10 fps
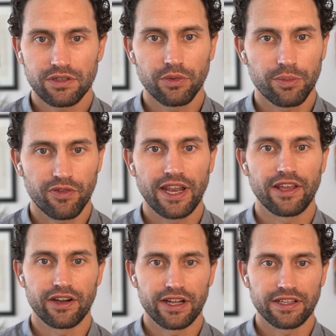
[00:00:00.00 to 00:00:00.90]
So we provide
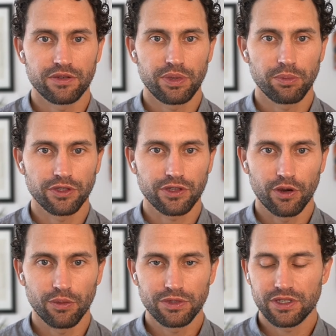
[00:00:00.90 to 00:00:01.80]
internet to people's
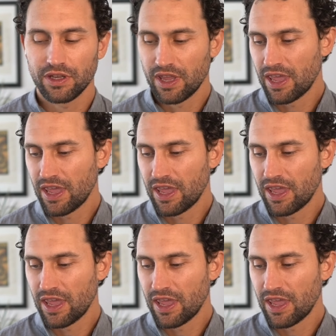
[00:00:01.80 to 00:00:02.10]
homes.